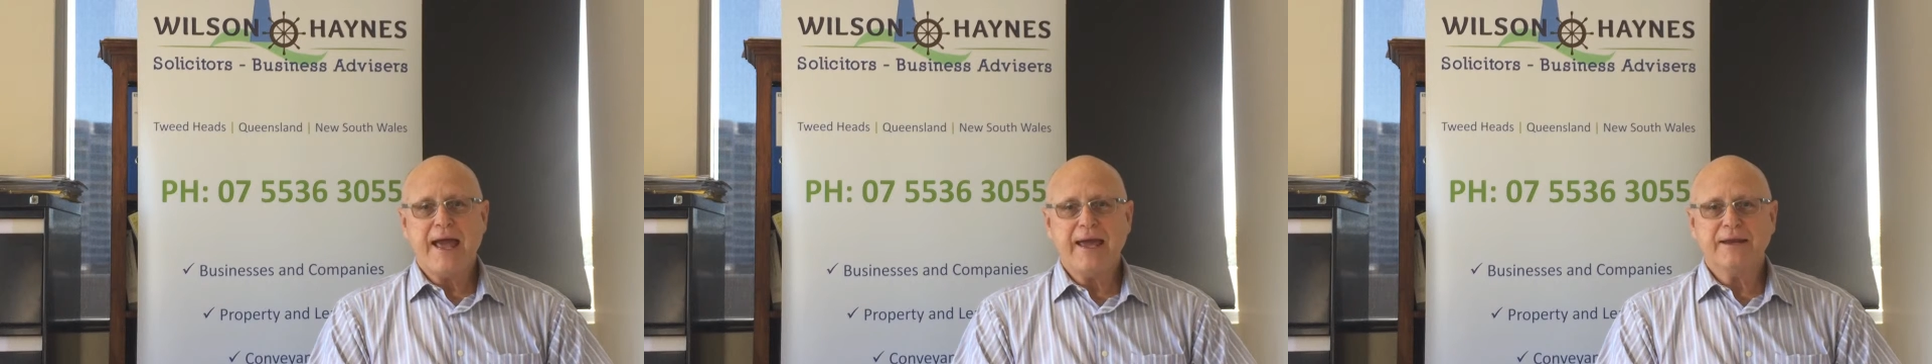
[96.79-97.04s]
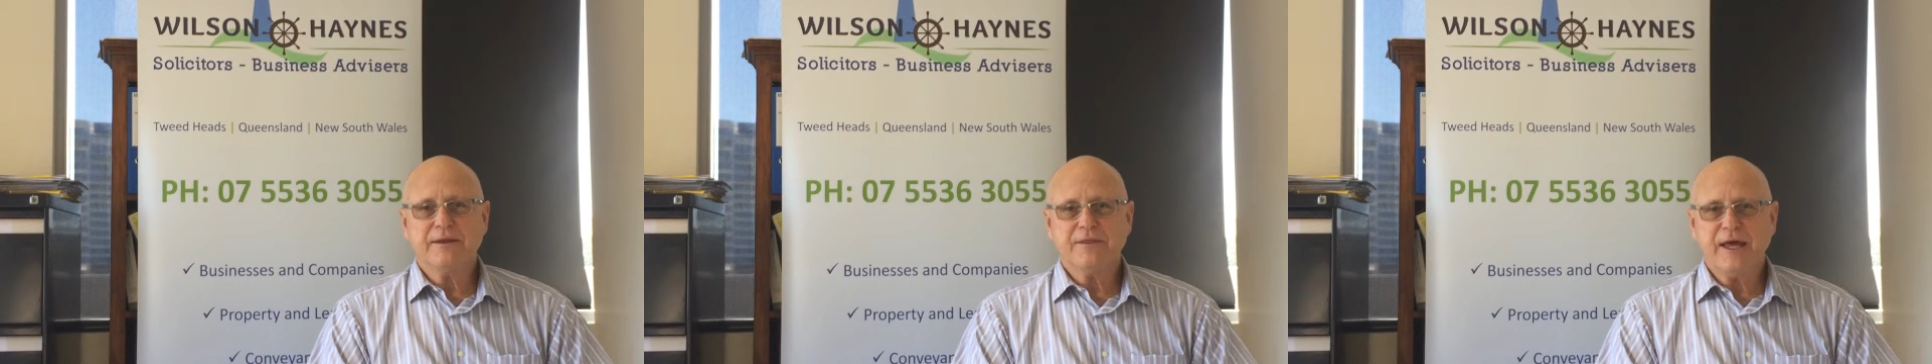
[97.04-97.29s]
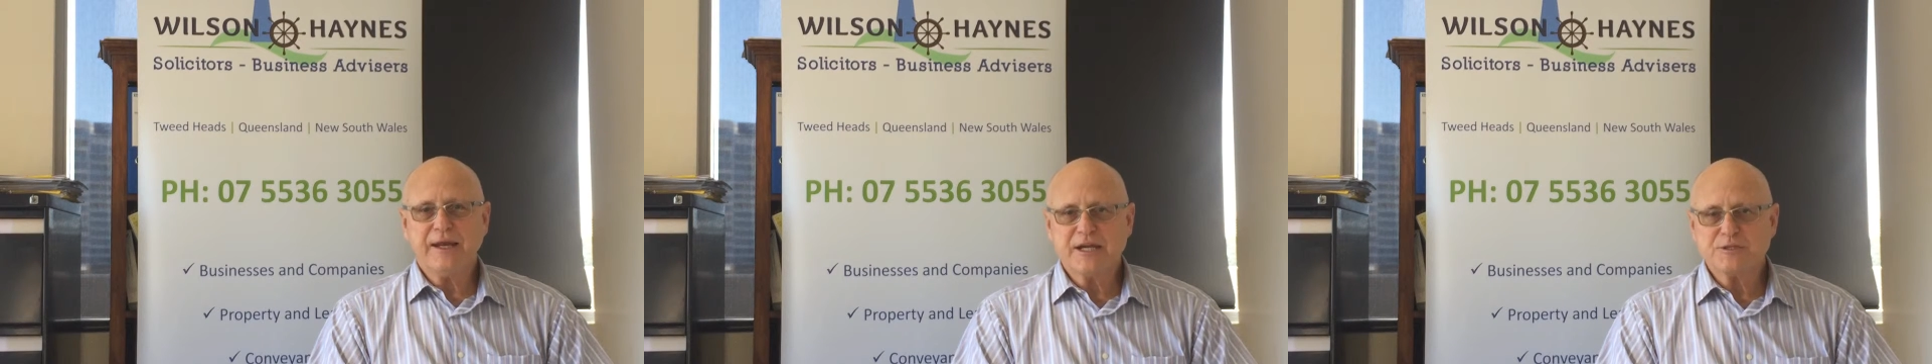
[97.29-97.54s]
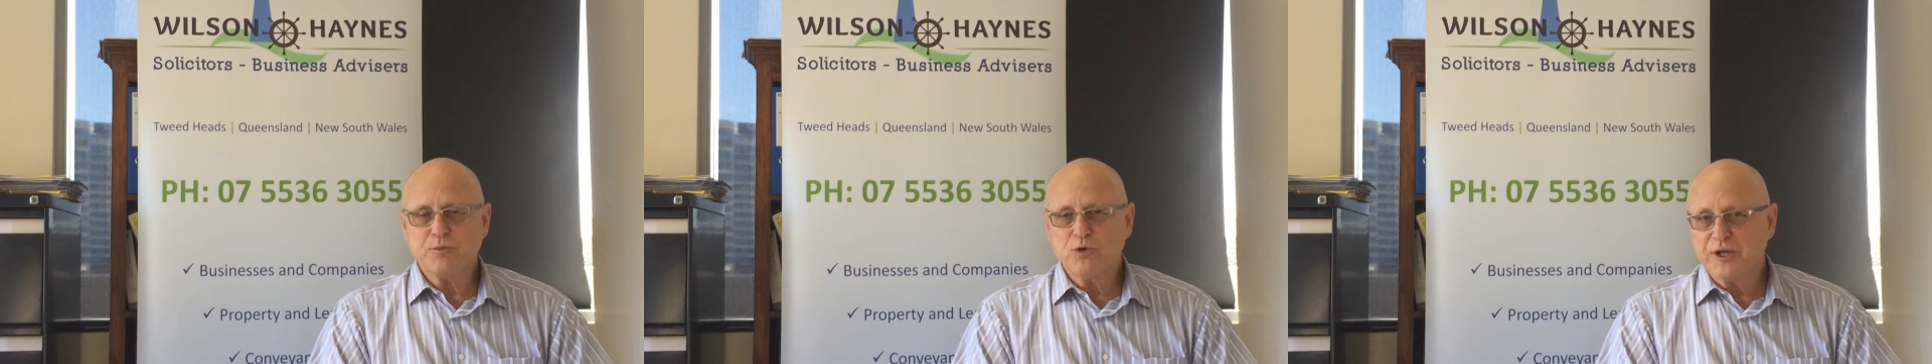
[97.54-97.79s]
and that
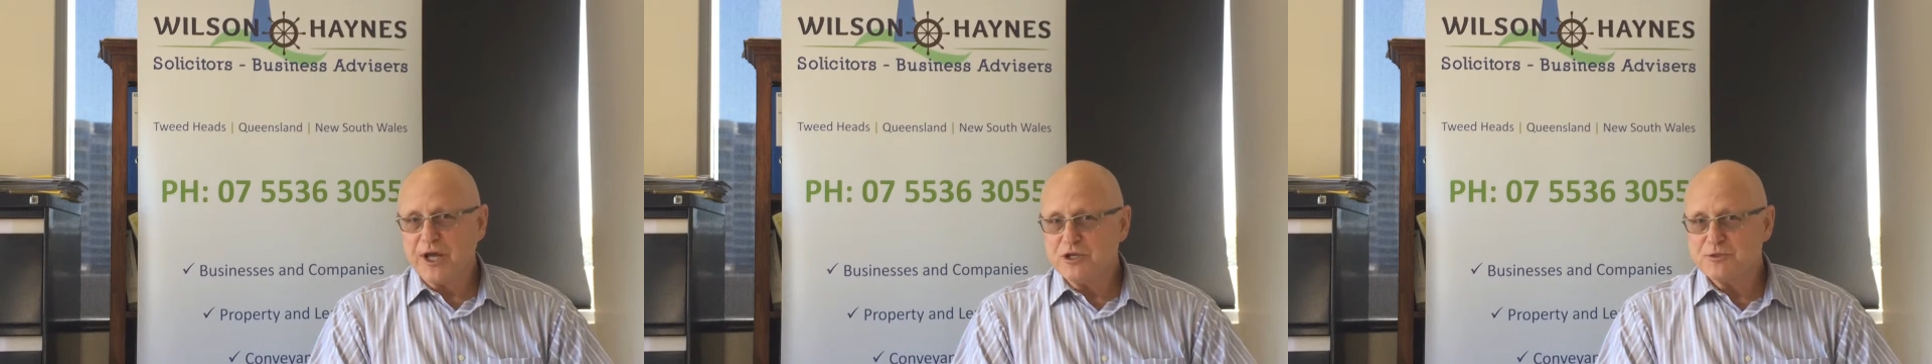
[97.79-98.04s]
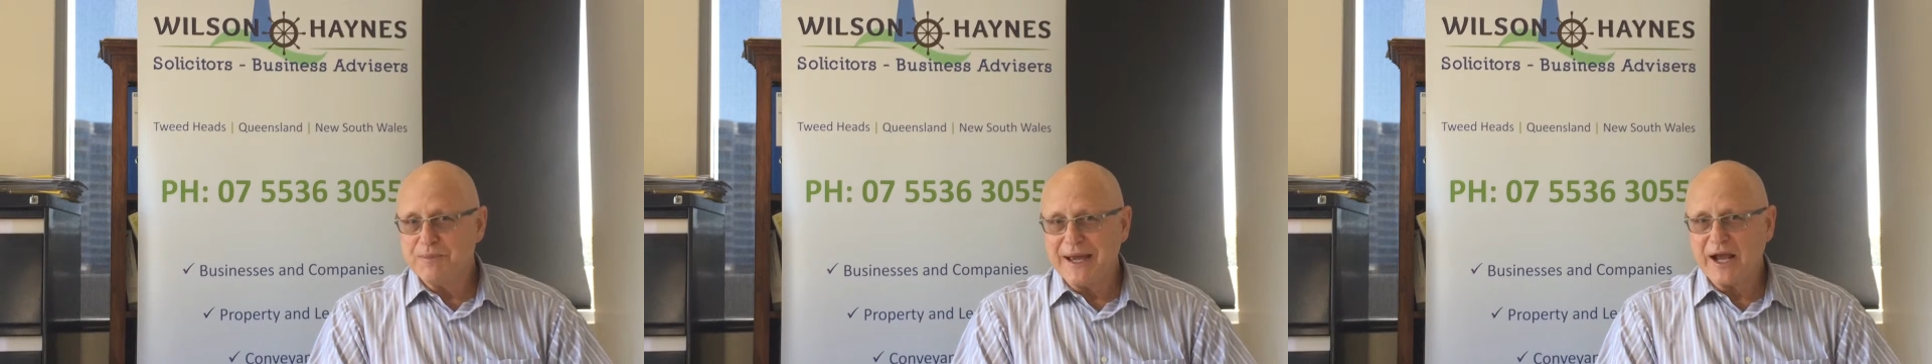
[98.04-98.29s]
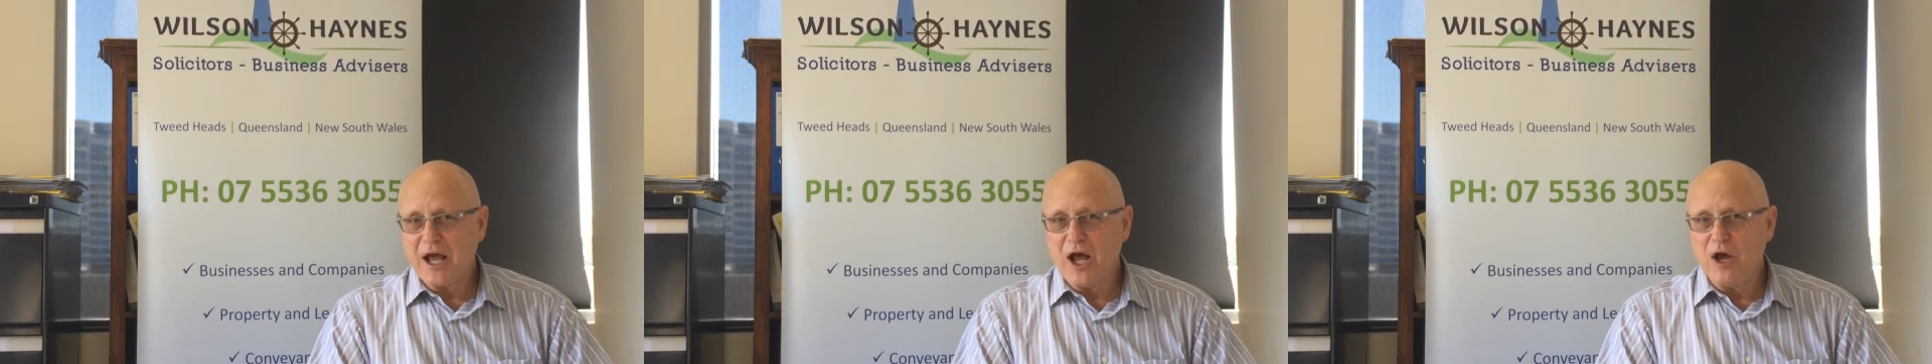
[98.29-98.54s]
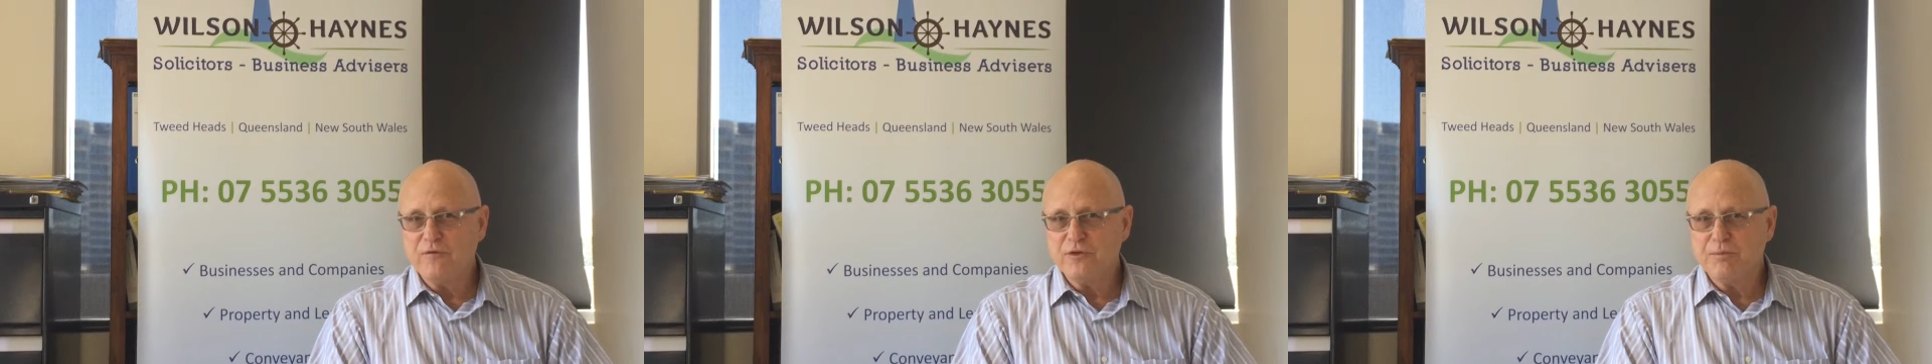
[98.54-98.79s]
expert goes back
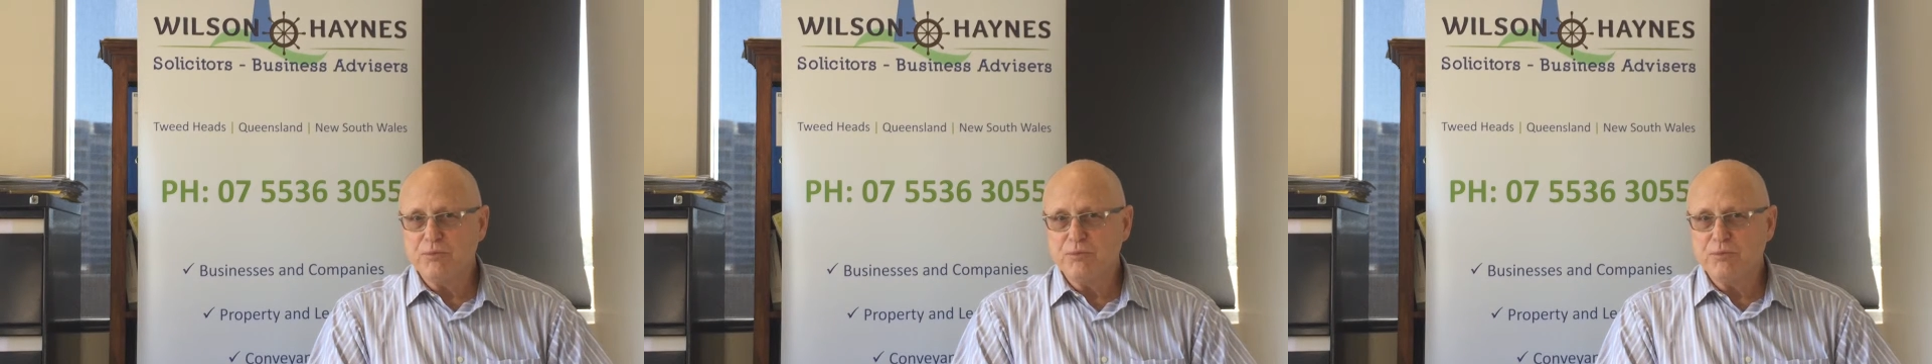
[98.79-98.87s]
over